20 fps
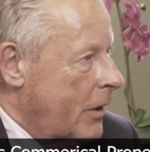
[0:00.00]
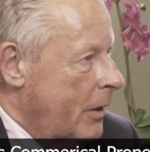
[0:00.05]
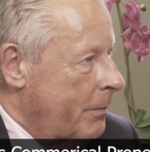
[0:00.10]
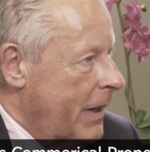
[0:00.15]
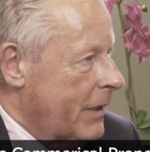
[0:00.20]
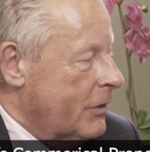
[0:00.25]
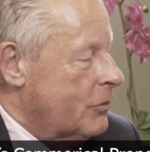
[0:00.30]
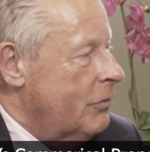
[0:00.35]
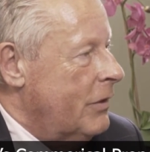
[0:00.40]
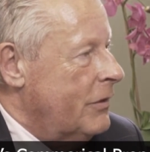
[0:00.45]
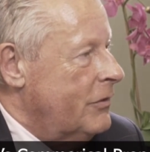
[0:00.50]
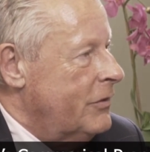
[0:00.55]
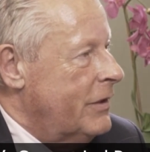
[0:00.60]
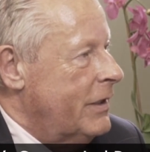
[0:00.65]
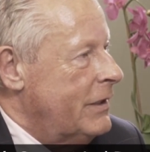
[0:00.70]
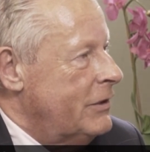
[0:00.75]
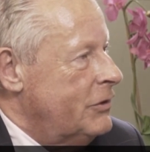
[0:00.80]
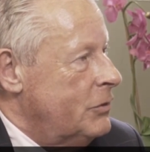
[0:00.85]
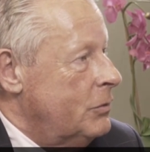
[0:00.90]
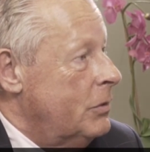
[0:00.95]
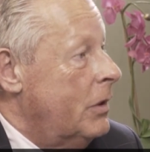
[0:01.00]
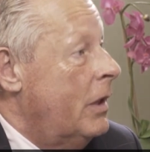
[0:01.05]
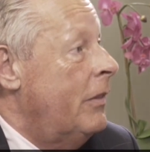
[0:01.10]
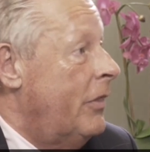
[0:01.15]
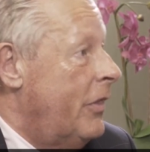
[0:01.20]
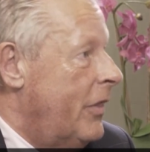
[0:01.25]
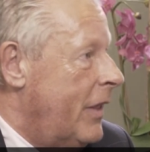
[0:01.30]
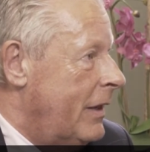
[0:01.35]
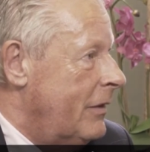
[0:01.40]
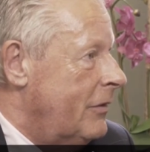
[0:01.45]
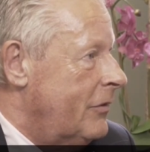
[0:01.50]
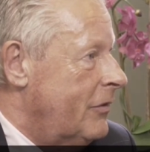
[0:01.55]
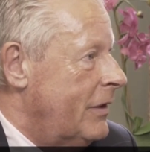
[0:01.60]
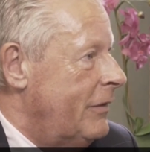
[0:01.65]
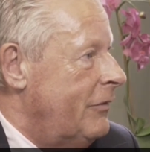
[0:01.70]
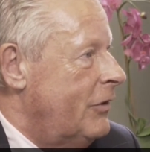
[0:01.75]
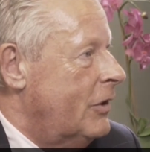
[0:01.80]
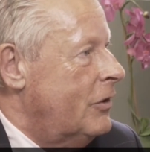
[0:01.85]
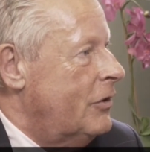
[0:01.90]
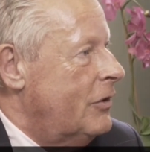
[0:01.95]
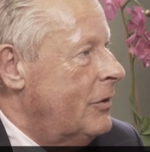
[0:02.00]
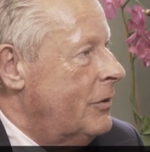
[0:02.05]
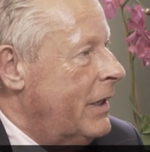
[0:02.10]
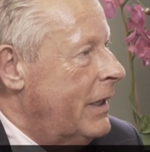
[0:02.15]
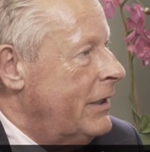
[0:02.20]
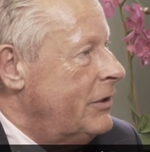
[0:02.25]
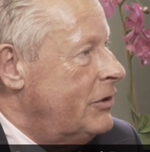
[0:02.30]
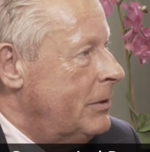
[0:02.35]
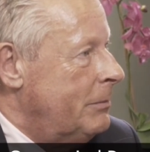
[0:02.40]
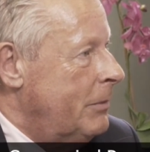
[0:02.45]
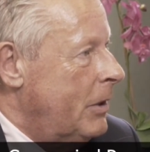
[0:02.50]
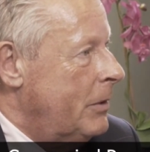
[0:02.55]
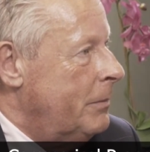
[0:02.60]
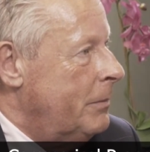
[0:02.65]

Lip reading: Go back to residential and then see if you could do an HMO,